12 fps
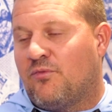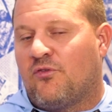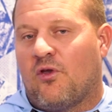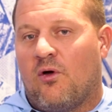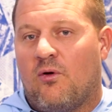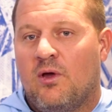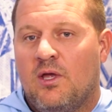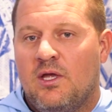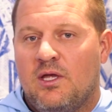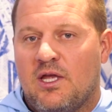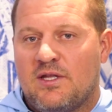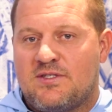Yeah. So
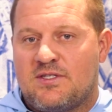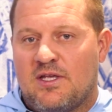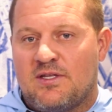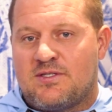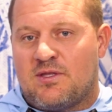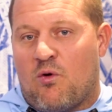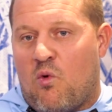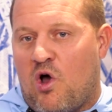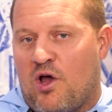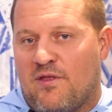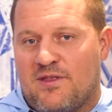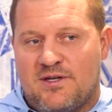it's the
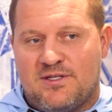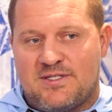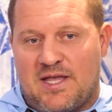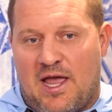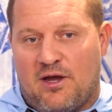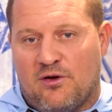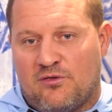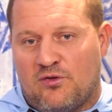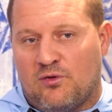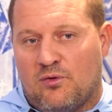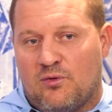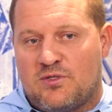want and the desire
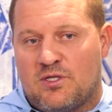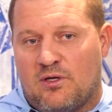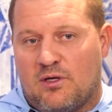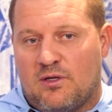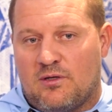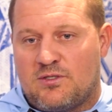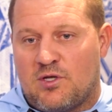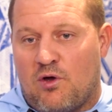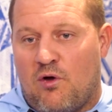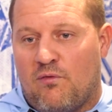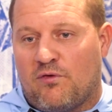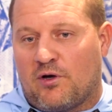to
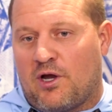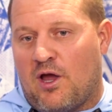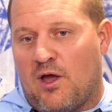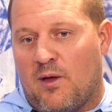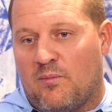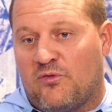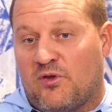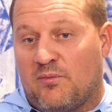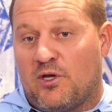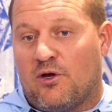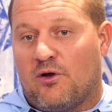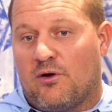overcome some
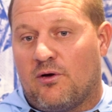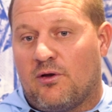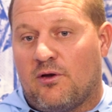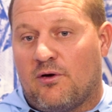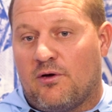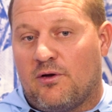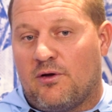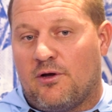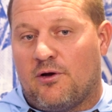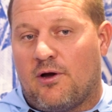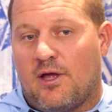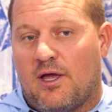of
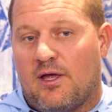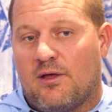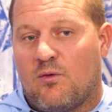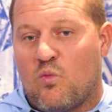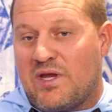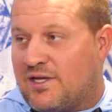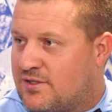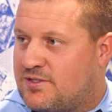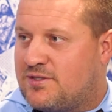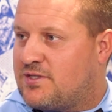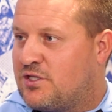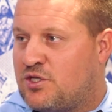your
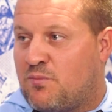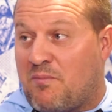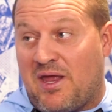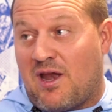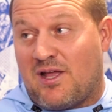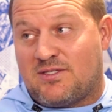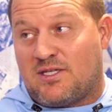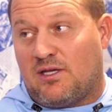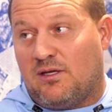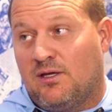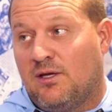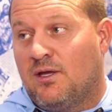weaknesses that you may not
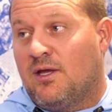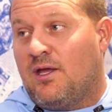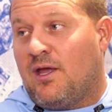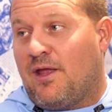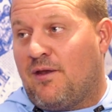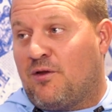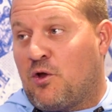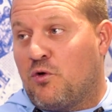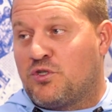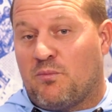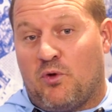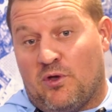see. Yeah. And
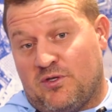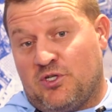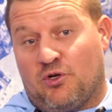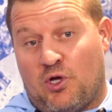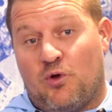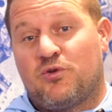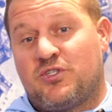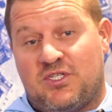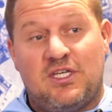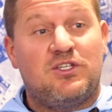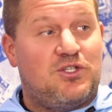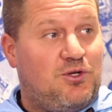coachable is your coach
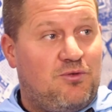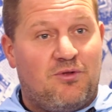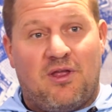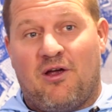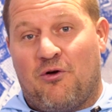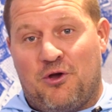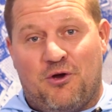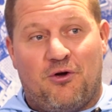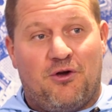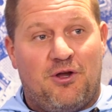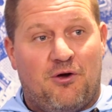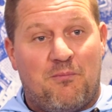sees you, or
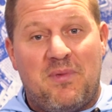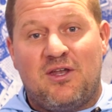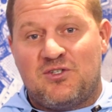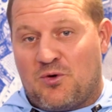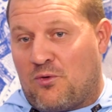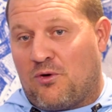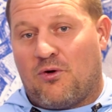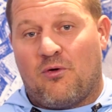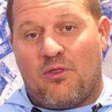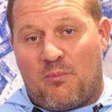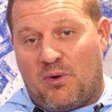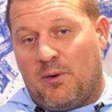your mentor or
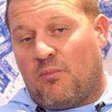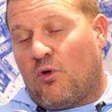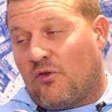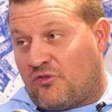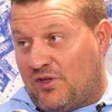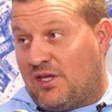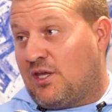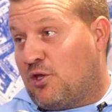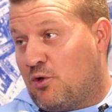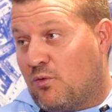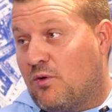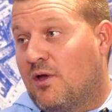the people seeing
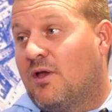you